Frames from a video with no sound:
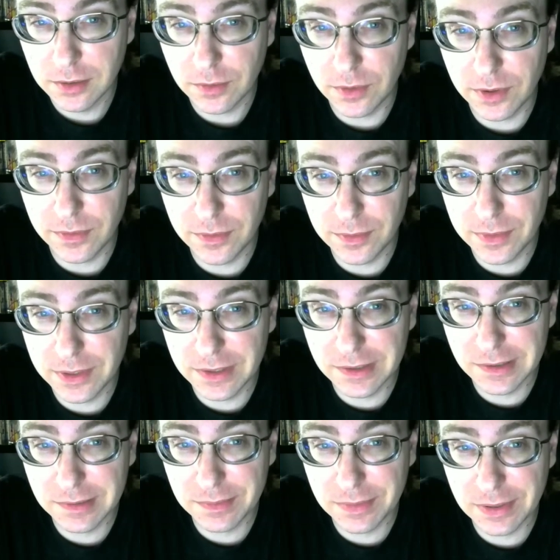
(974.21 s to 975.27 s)
One of them
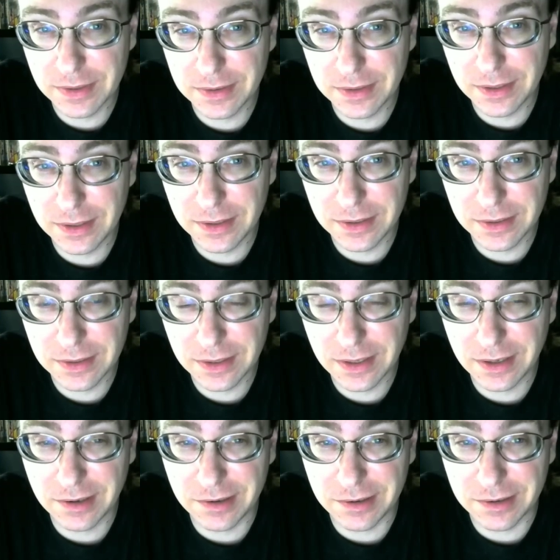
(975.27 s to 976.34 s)
is probably. I
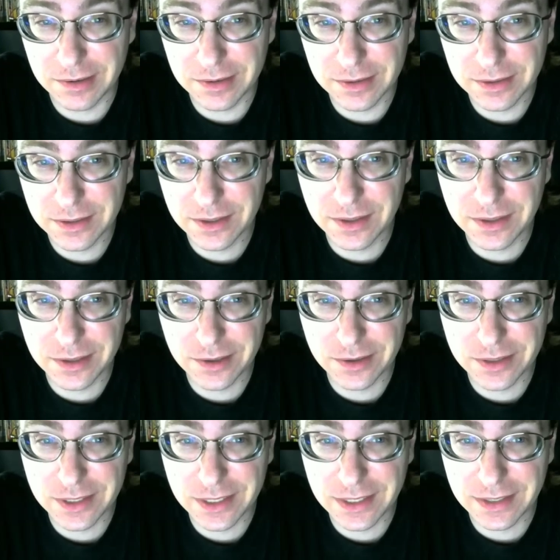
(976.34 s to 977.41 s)
don't know. It's only
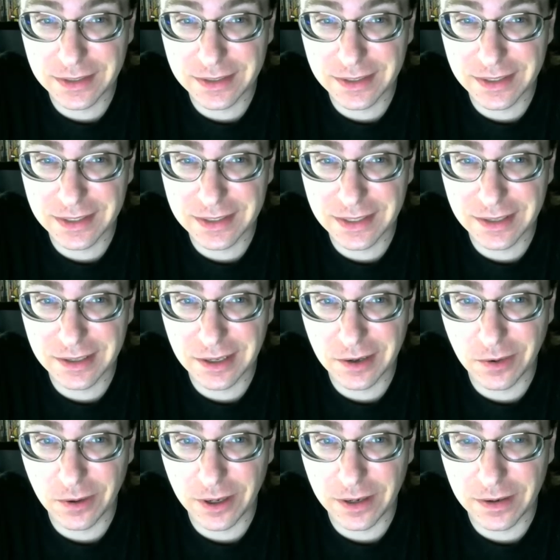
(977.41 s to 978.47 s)
13, so that's not that
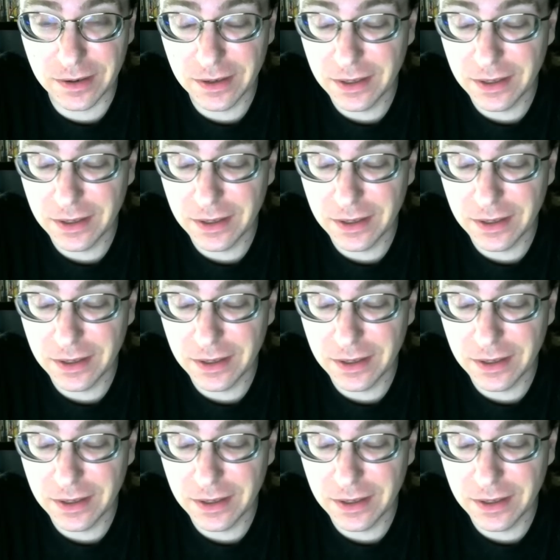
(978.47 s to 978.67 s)
great